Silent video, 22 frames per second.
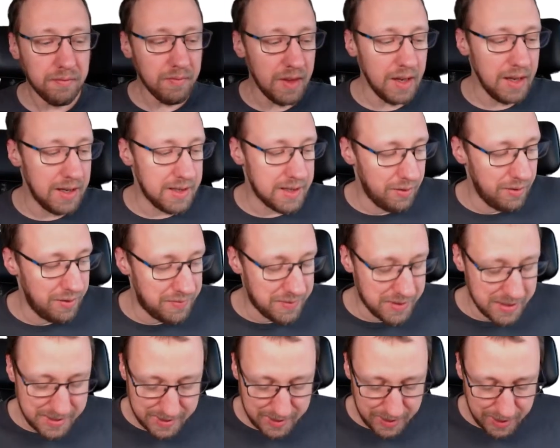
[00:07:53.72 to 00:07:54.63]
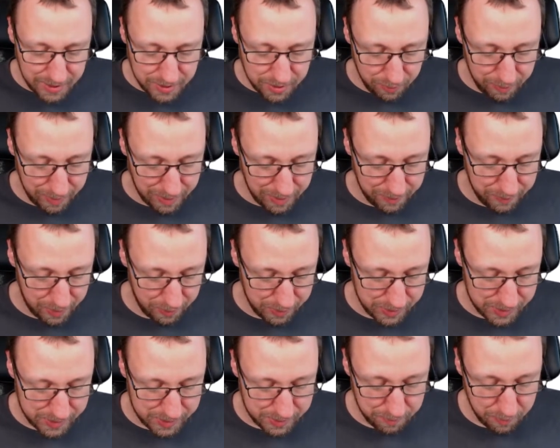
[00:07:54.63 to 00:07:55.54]
So if Xi is already very
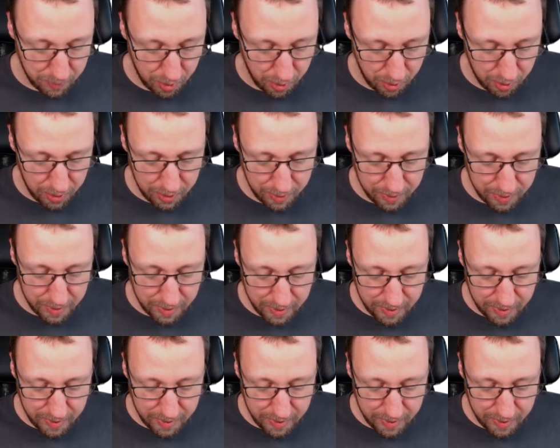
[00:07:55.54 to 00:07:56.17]
small,